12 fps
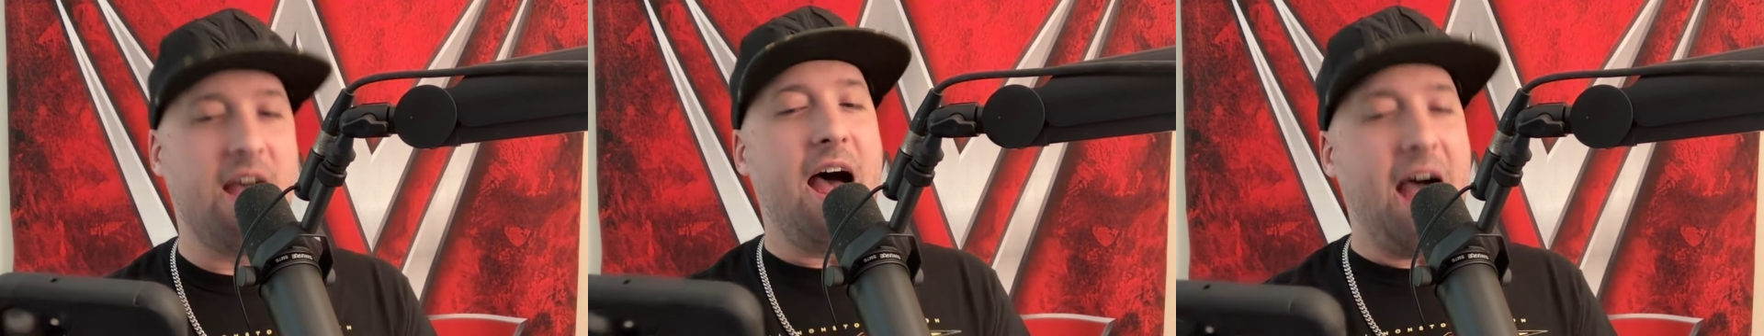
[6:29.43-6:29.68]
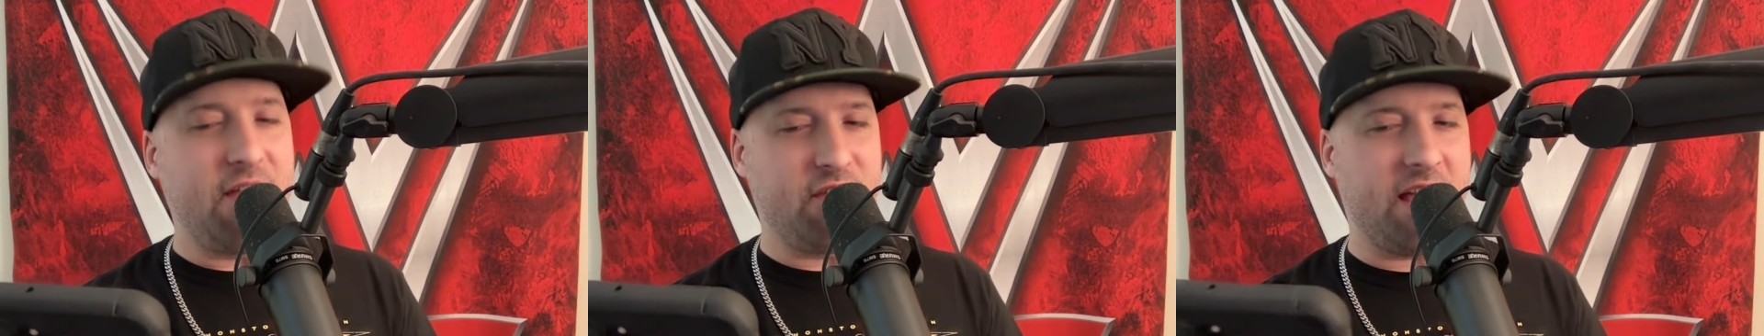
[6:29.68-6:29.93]

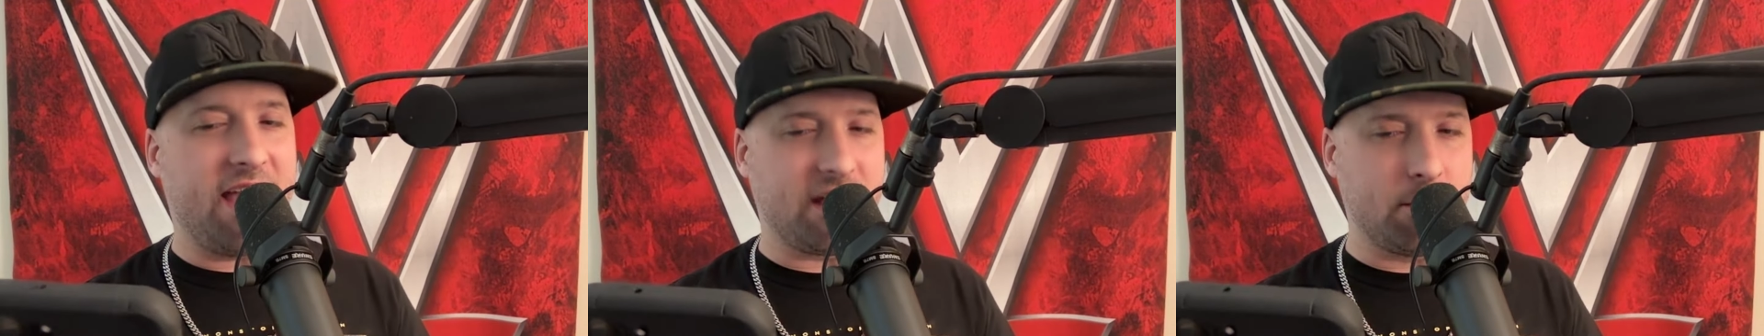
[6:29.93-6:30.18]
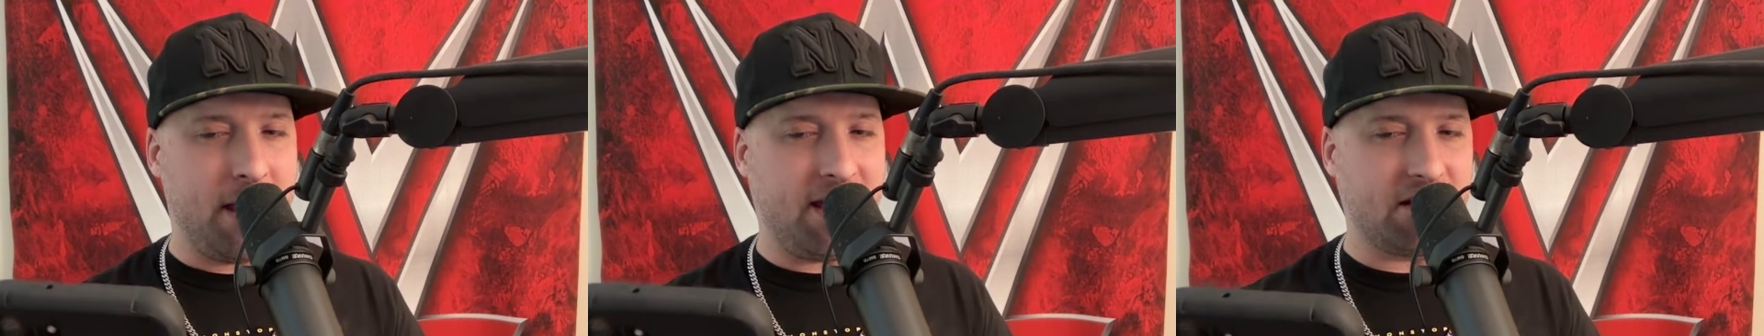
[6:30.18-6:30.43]
I think I
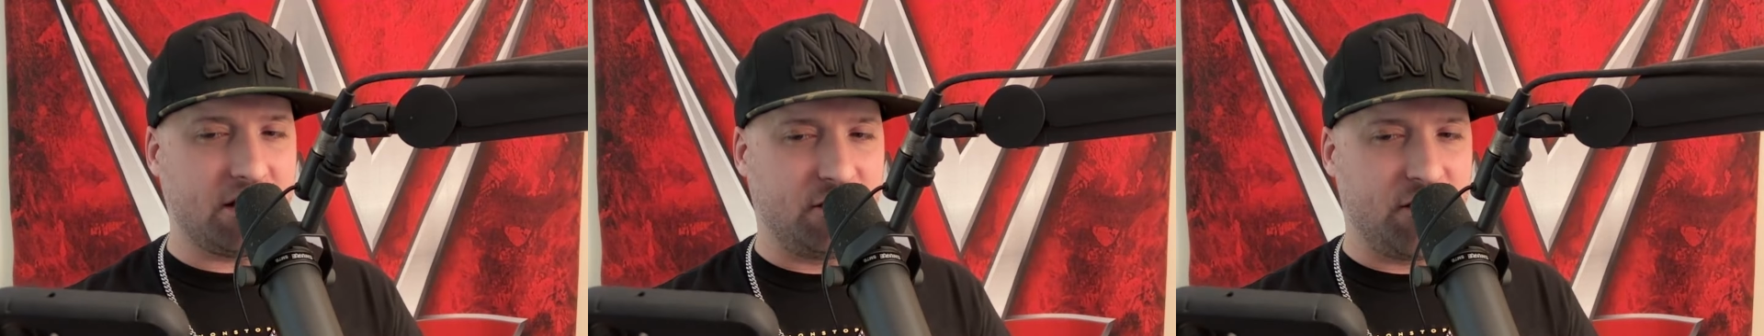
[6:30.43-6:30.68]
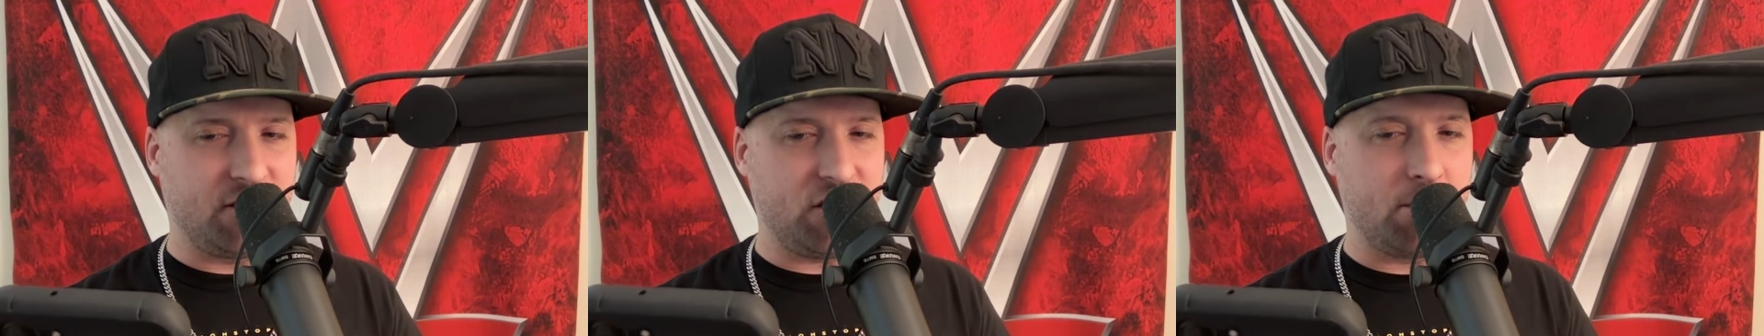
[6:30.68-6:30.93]
can make it to
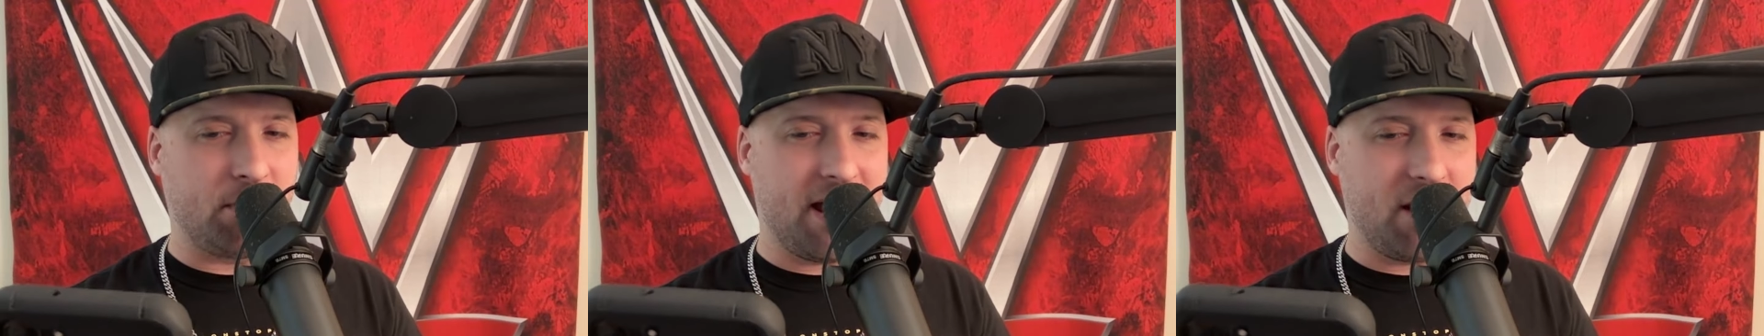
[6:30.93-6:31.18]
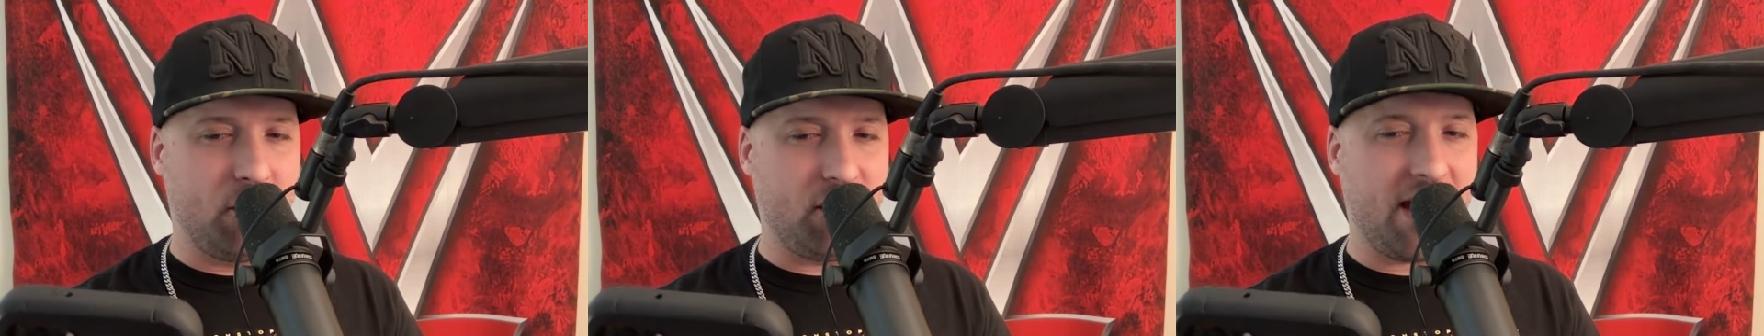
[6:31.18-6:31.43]
50, but I
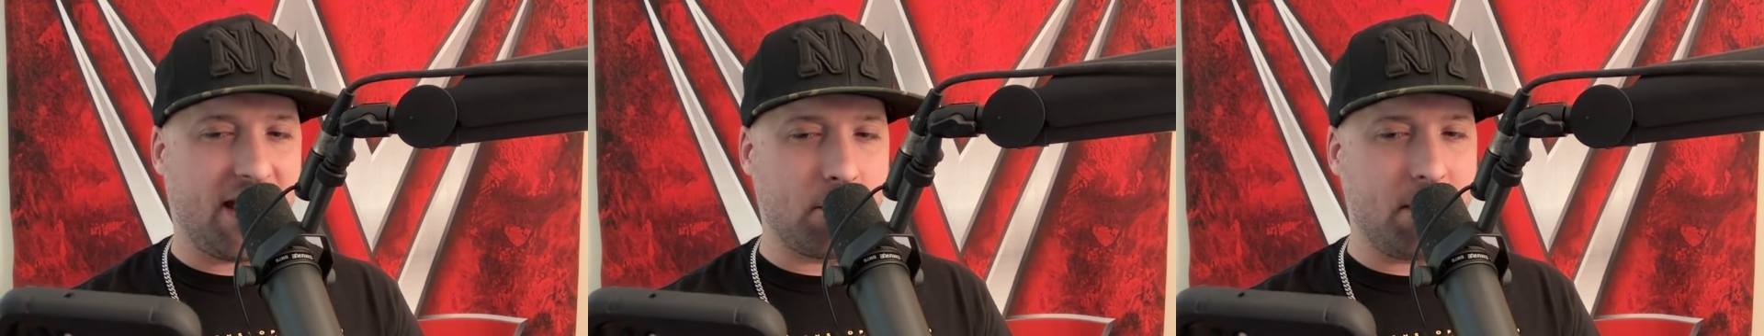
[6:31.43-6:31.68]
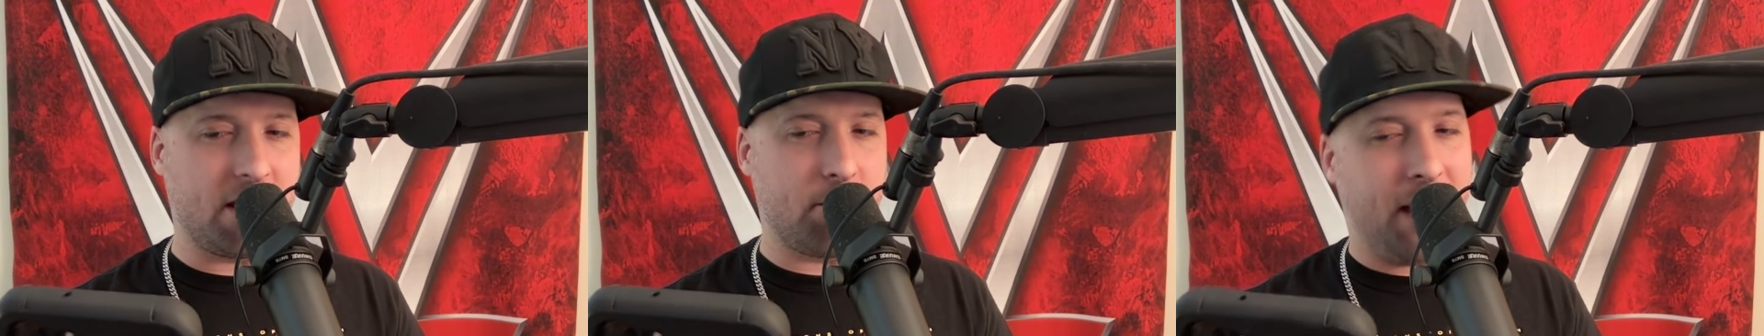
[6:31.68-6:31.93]
don't think I can
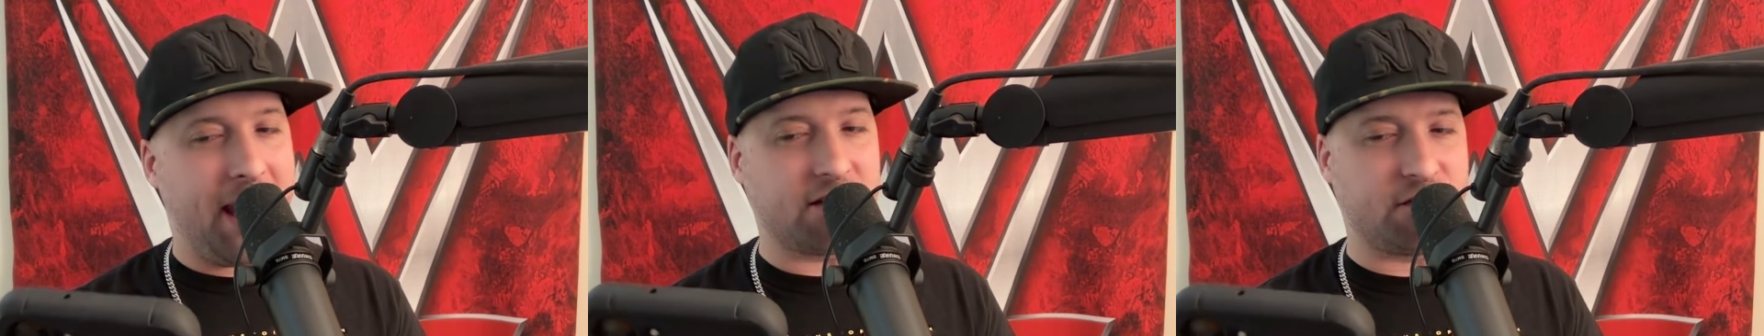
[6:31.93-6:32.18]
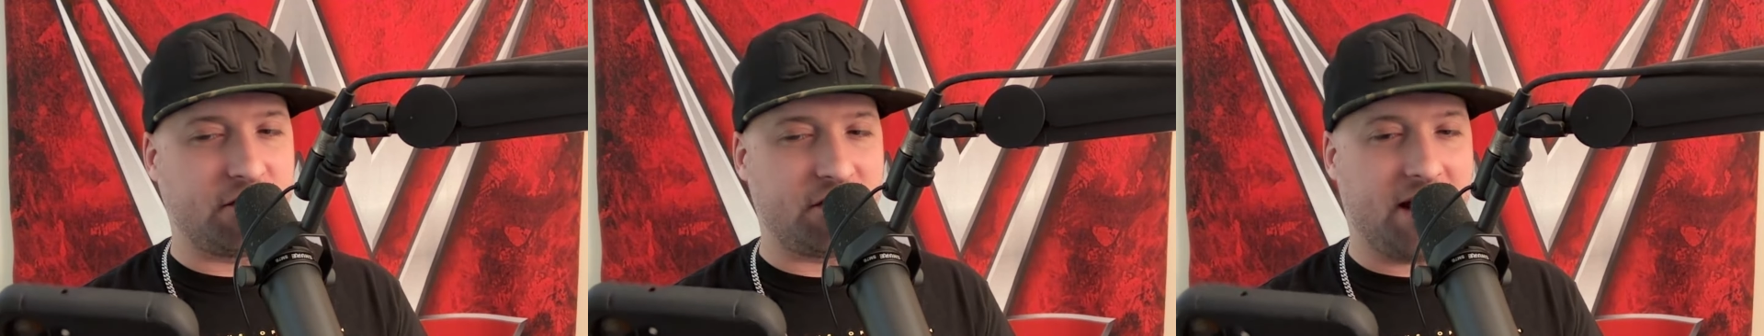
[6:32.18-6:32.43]
make it past
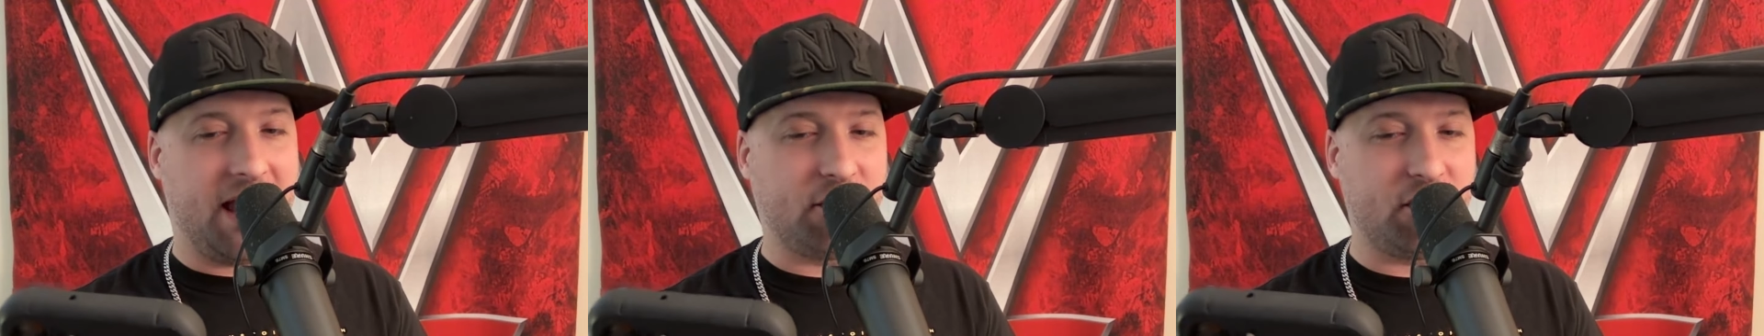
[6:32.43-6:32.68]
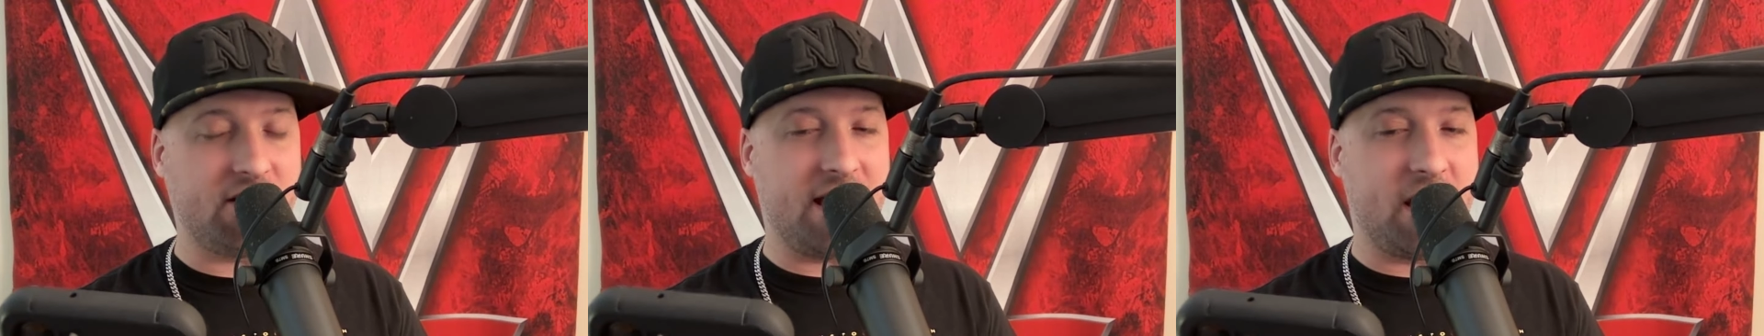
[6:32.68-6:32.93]
50. I
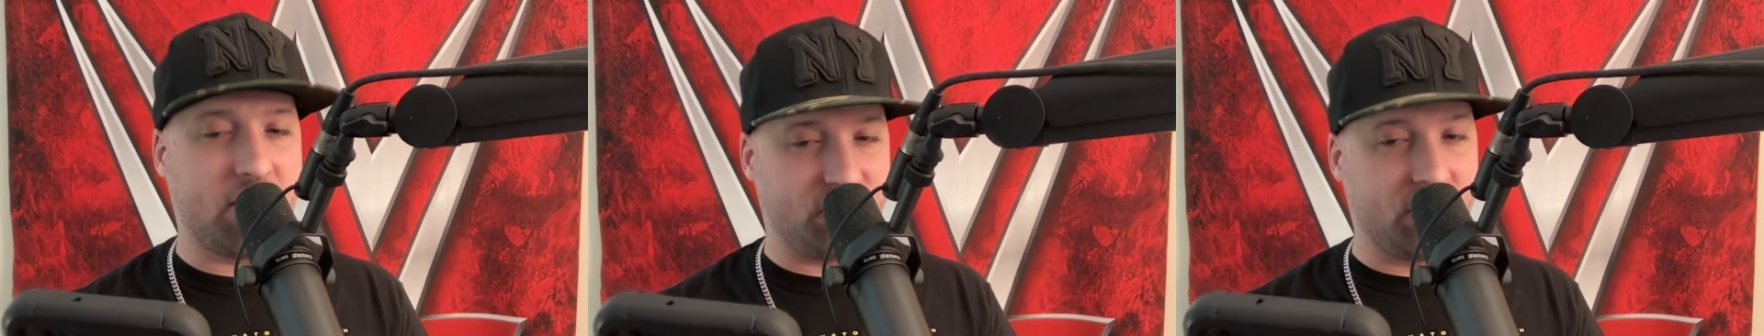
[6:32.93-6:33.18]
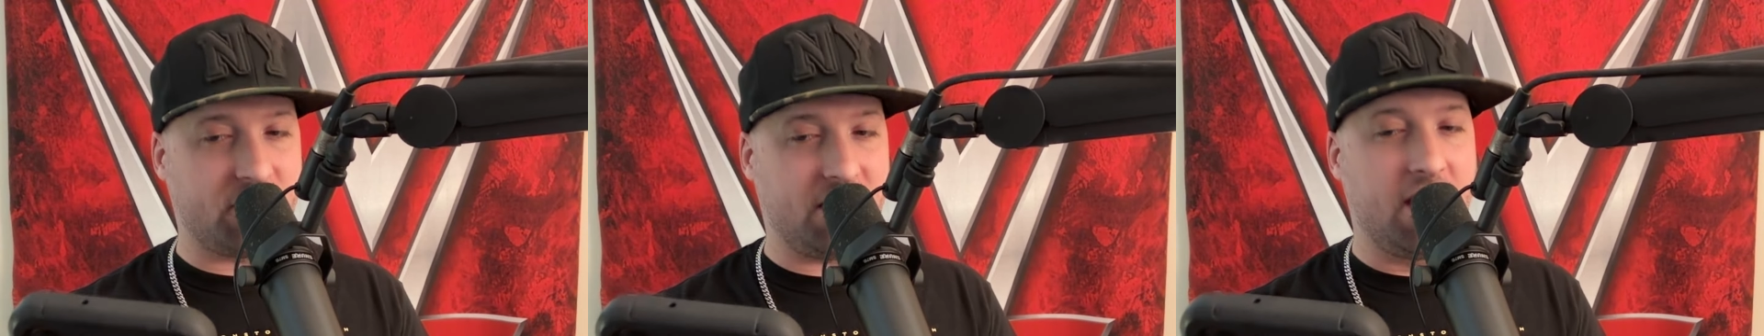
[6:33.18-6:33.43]
think that at
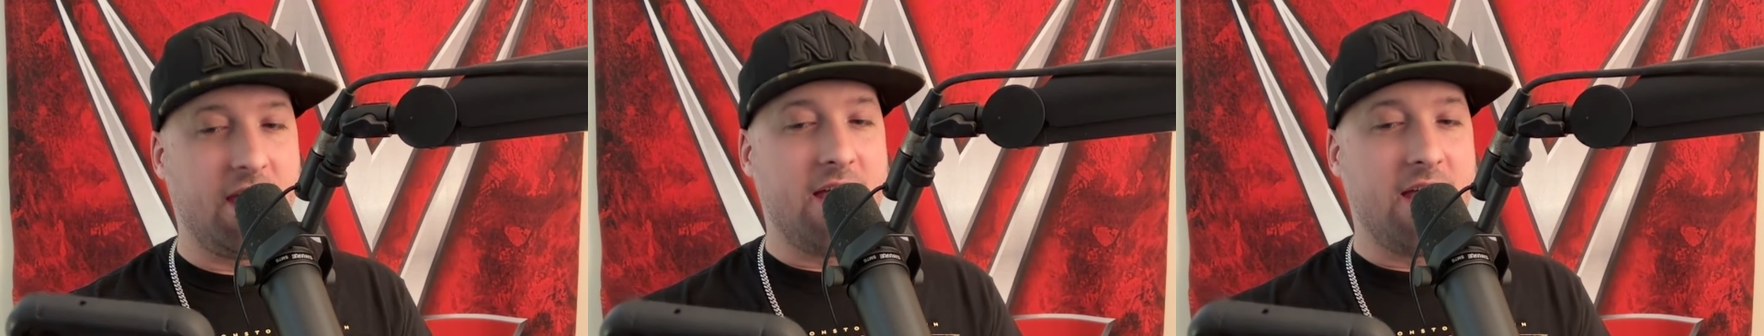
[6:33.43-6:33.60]
50,